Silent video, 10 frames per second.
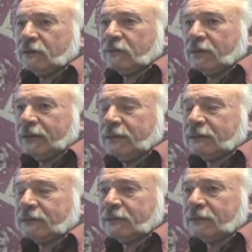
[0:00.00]

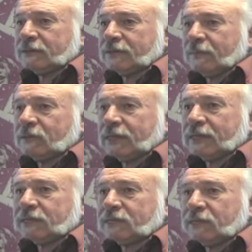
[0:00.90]
while uh,
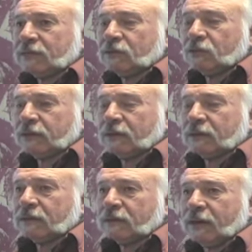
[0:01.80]
simultaneously
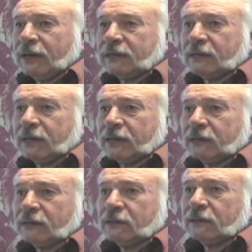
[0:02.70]
doing uh, high tech